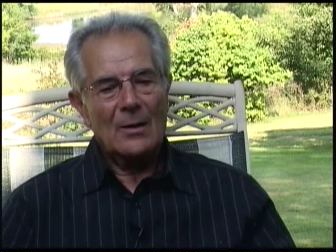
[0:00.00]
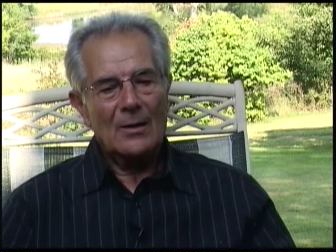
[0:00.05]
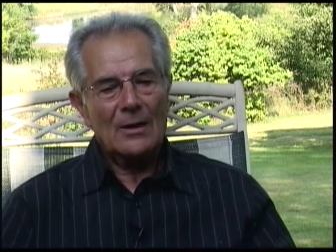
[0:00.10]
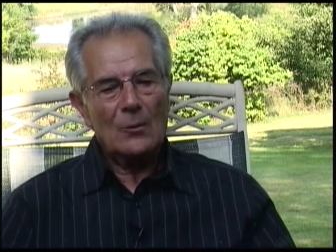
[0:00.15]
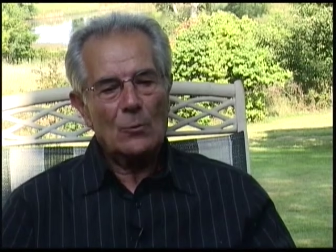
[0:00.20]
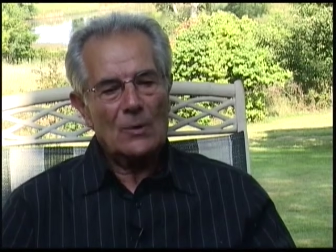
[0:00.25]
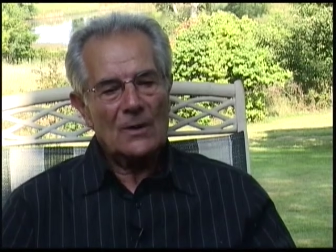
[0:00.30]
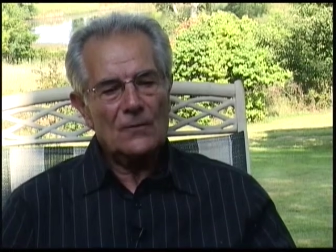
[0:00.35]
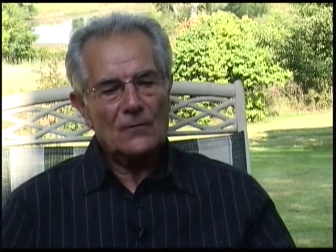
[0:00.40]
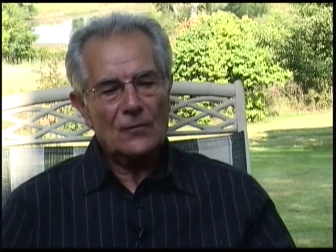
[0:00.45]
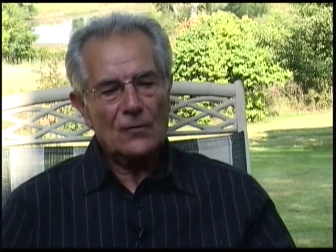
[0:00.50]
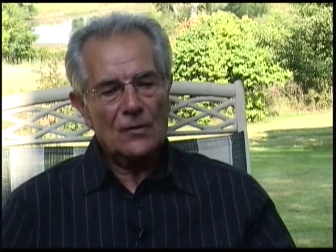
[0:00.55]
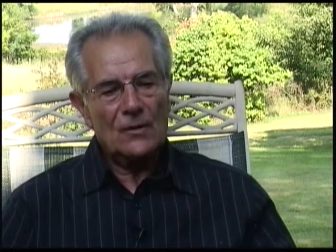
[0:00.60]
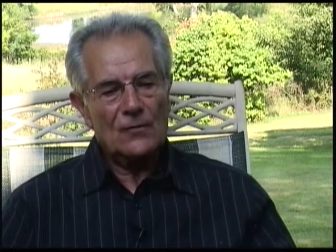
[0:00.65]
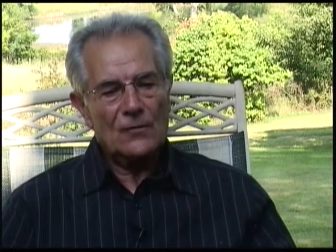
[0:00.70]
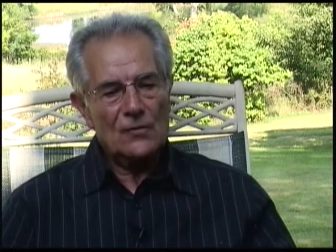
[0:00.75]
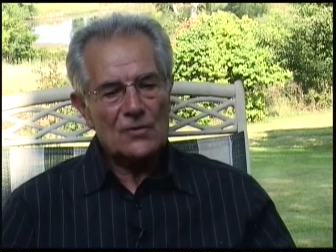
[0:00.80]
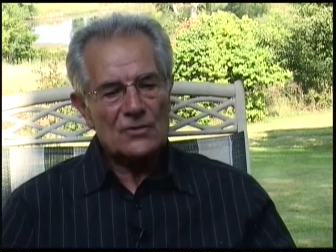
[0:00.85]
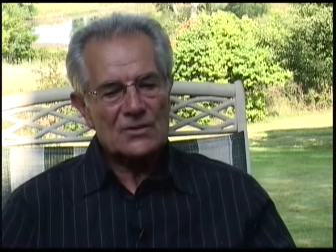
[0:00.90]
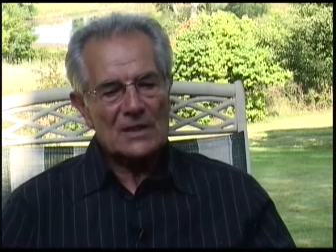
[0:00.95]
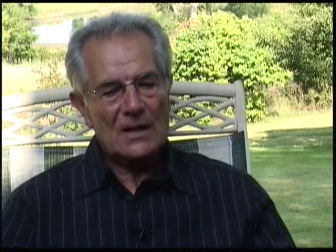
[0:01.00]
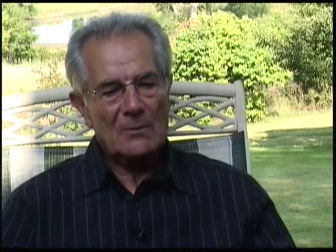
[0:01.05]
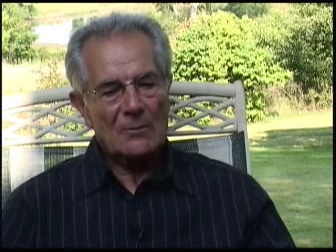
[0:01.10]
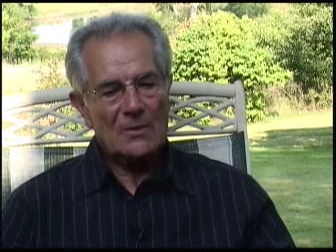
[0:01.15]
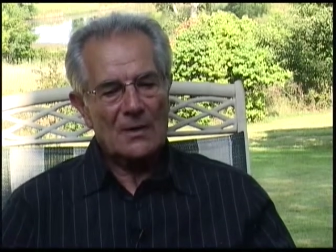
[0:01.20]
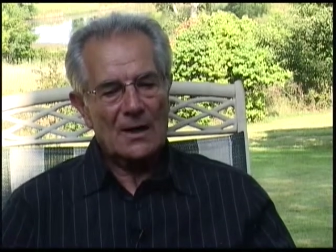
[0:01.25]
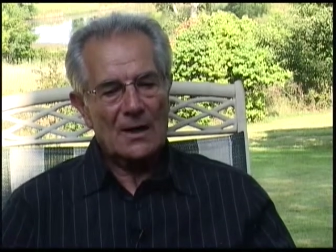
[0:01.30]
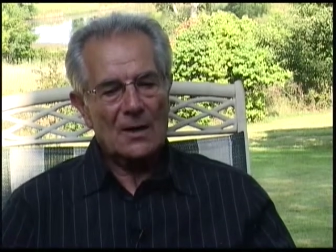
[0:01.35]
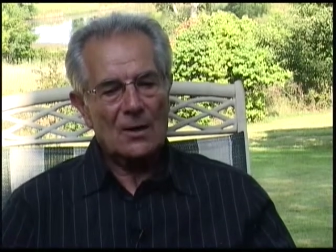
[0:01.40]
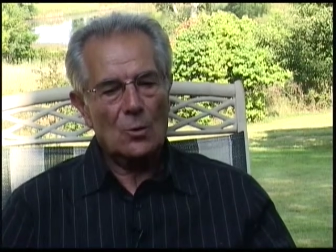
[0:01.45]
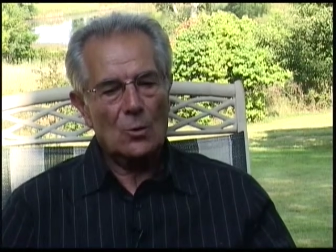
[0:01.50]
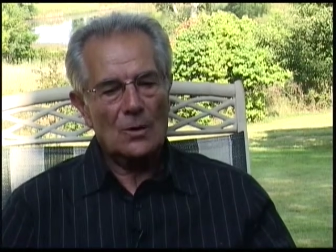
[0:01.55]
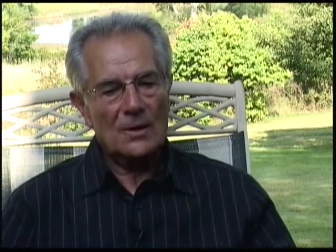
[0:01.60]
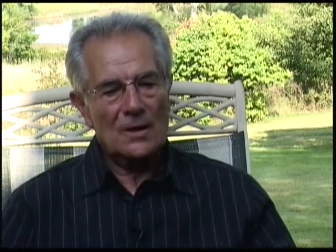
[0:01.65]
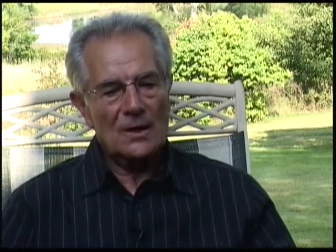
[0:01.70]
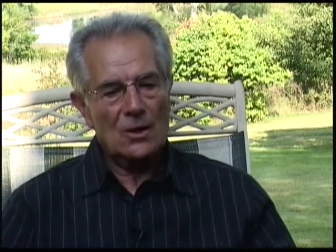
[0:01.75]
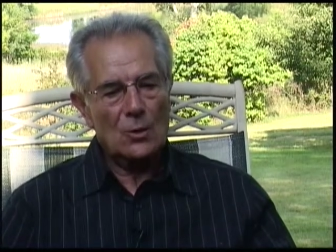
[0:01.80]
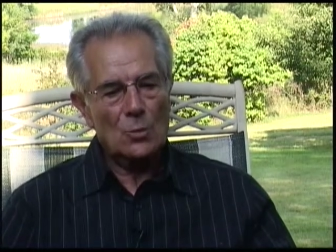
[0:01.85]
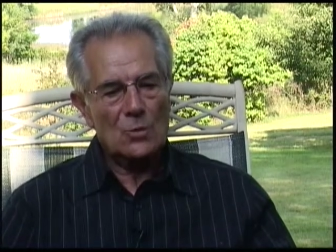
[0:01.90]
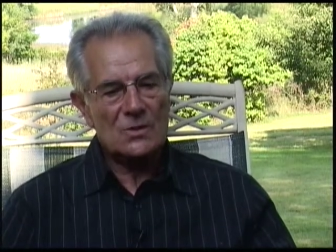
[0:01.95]
he went for the first time there when
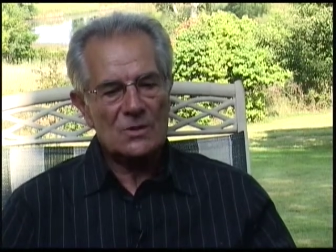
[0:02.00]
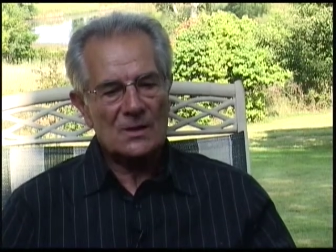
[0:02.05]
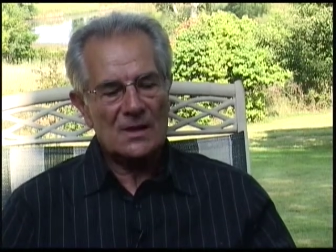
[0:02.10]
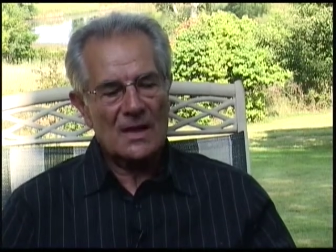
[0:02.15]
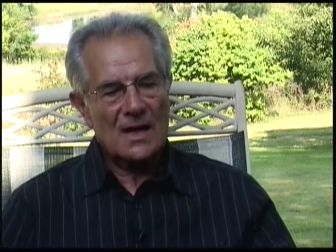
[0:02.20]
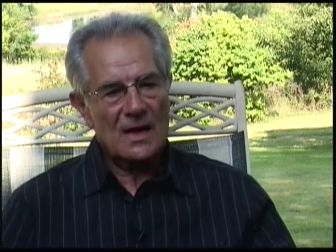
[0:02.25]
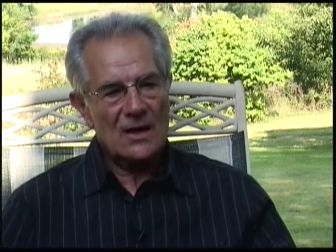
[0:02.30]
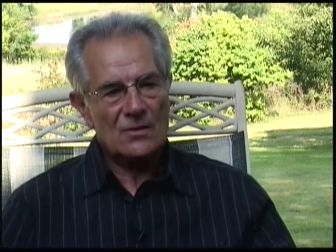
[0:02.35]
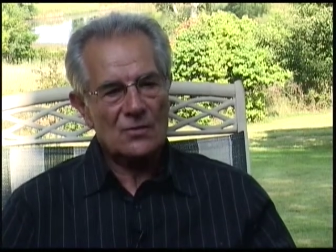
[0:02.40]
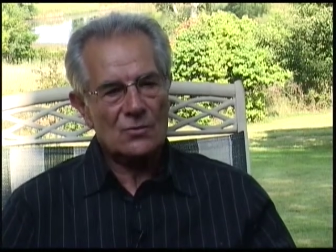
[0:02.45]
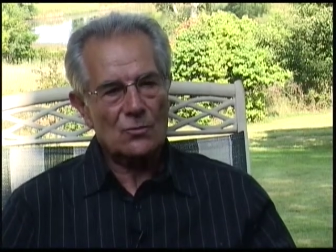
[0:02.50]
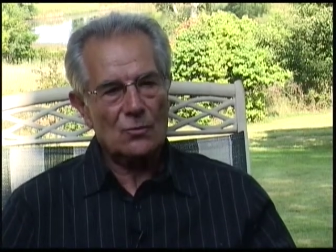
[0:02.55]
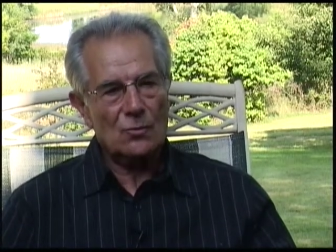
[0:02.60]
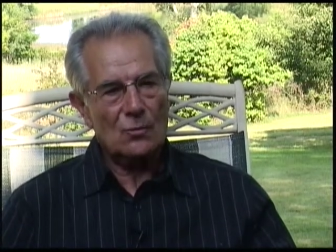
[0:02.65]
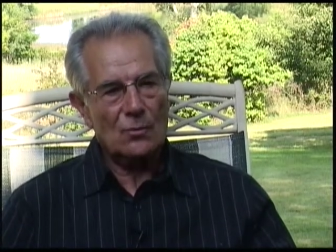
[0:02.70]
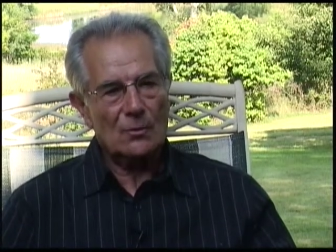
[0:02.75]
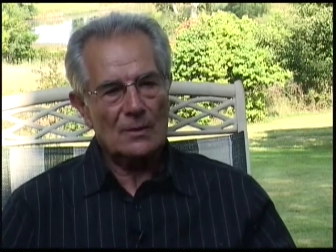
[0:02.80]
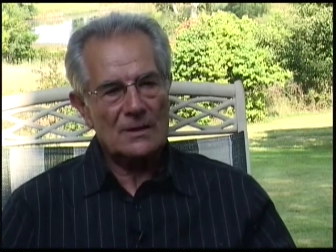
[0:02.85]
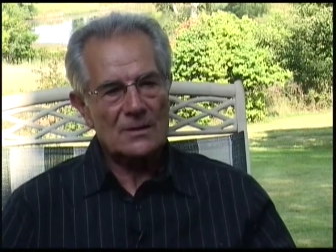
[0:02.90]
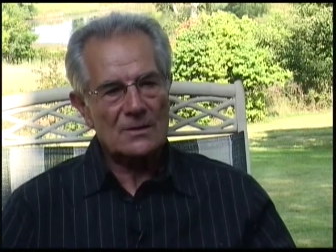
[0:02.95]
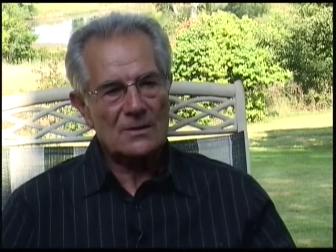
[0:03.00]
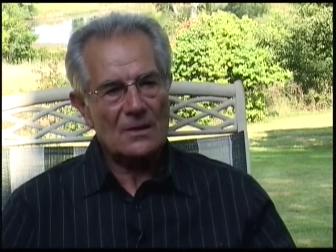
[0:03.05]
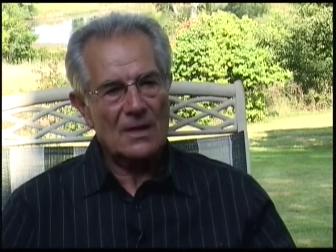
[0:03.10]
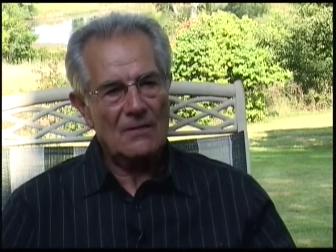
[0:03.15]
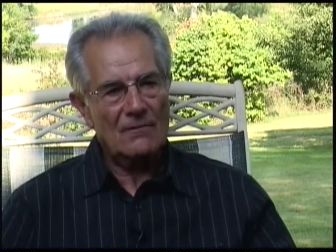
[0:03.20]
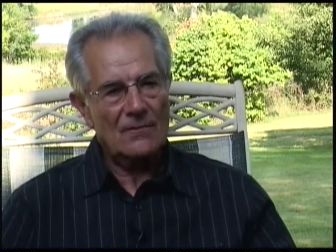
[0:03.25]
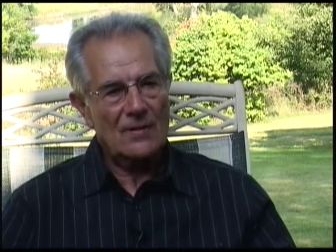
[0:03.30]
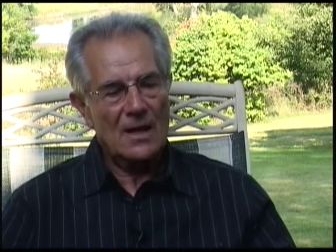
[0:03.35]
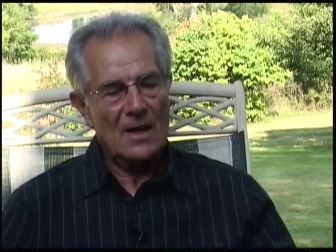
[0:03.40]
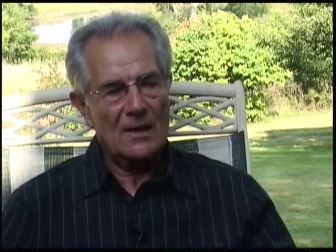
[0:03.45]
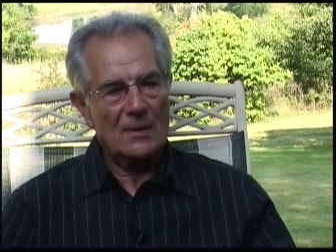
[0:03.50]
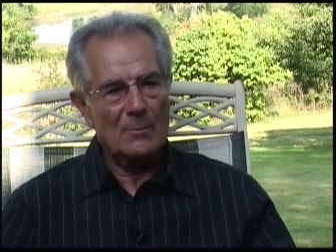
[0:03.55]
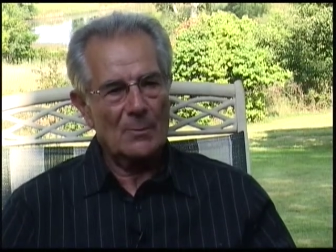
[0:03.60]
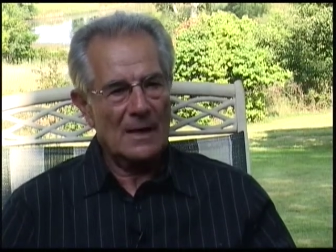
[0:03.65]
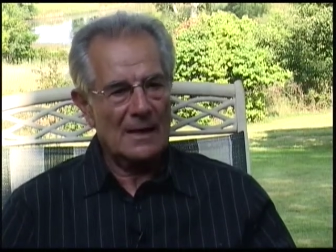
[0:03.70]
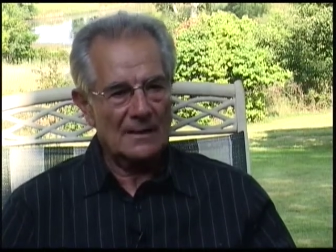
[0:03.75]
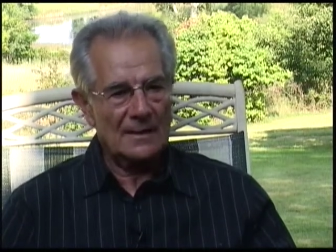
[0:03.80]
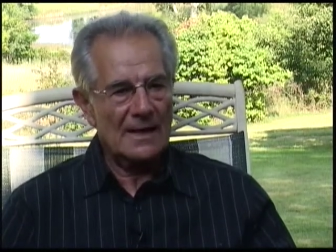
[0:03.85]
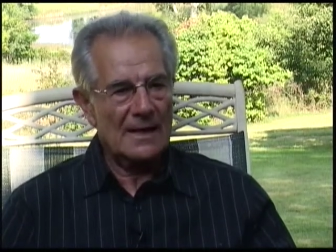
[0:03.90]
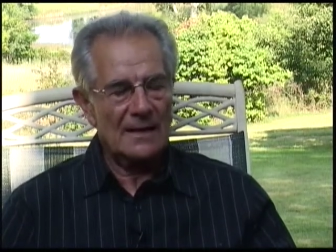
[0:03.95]
he was in high school. His grandfather,
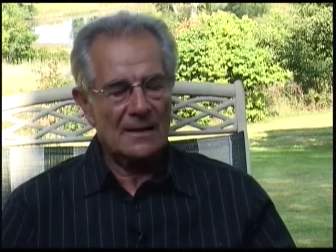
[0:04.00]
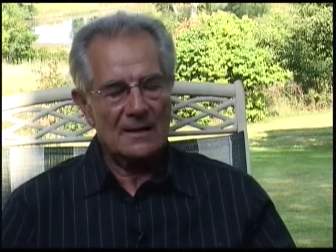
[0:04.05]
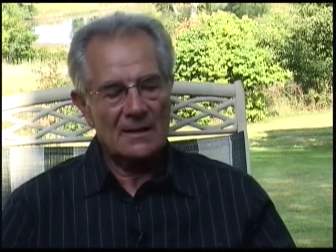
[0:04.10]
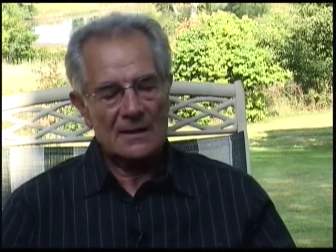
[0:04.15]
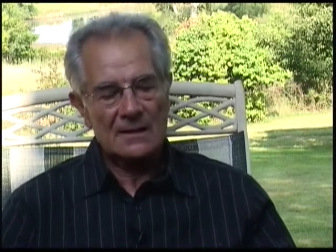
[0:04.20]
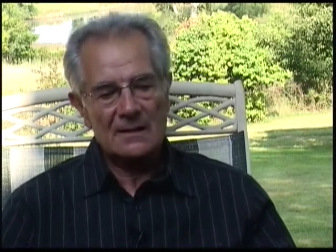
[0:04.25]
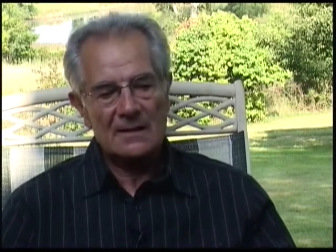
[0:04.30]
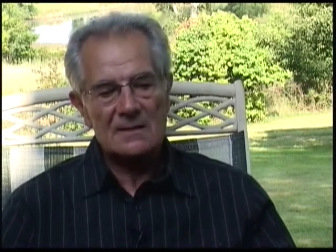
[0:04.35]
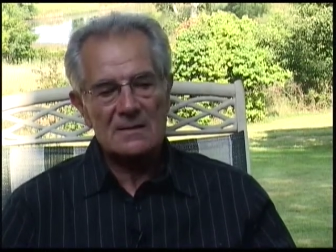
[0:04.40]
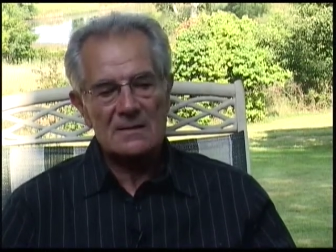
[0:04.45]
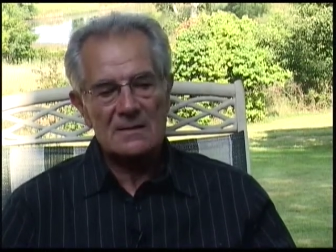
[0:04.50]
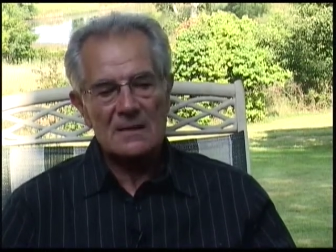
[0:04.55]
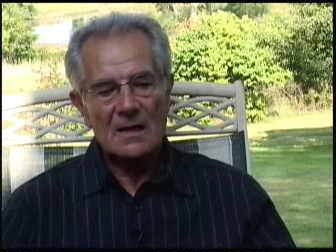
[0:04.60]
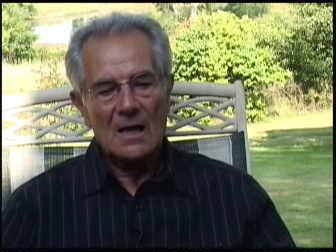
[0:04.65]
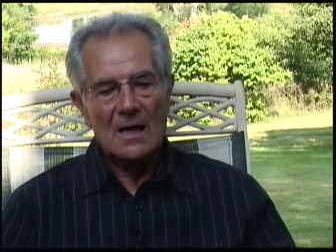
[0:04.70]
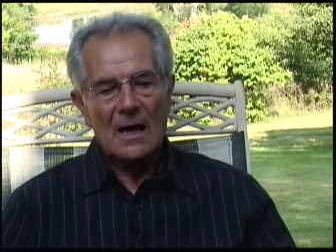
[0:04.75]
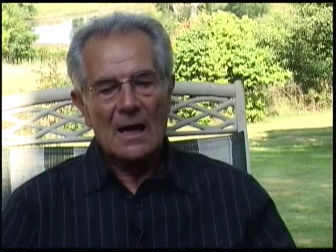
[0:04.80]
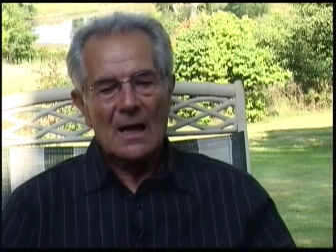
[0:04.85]
my dad, that is,